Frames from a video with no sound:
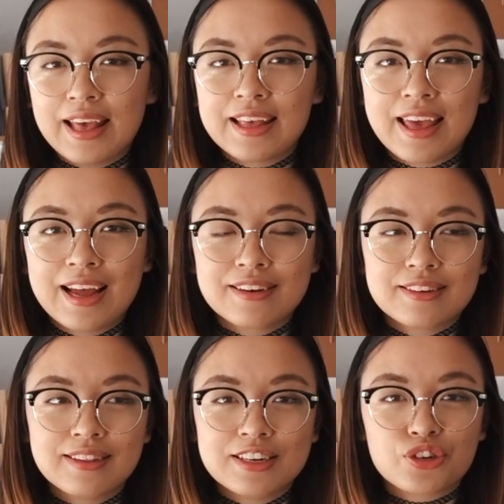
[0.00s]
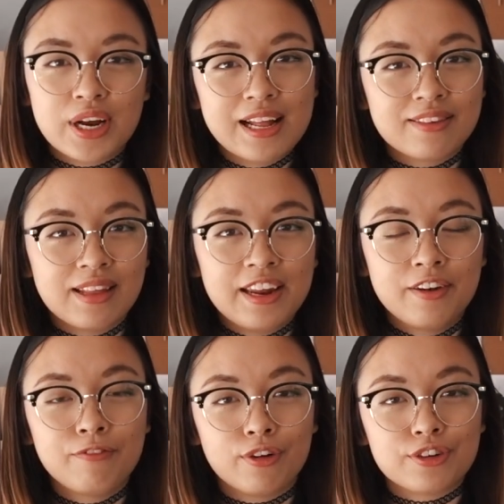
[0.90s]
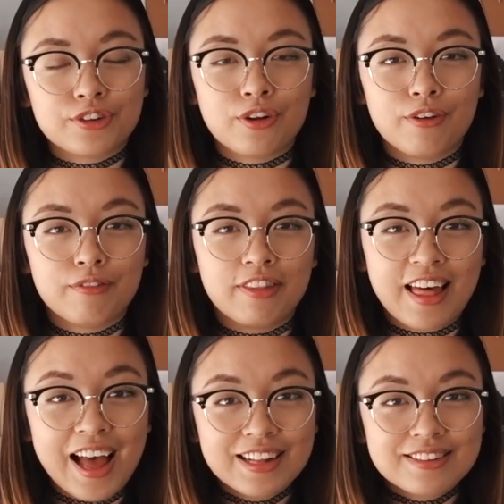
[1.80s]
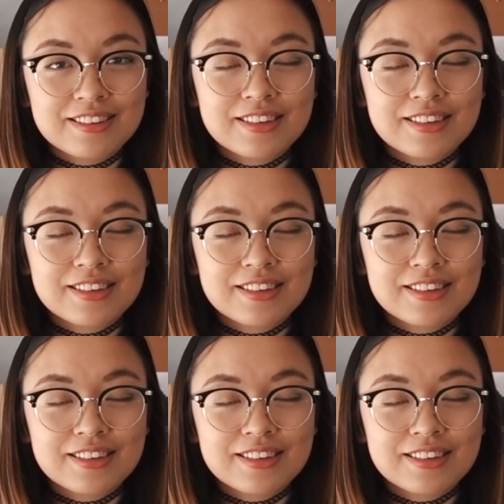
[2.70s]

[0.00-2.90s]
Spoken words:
and get the translated version of that.